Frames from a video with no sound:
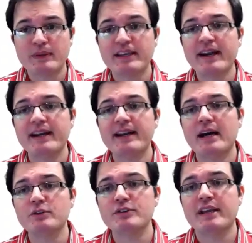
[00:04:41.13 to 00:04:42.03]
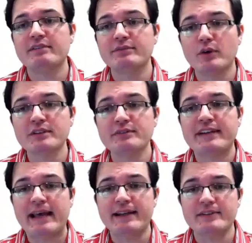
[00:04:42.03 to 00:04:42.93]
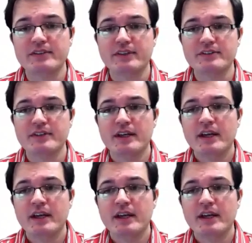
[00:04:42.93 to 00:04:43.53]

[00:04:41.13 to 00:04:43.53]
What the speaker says: we carried out a what-if analysis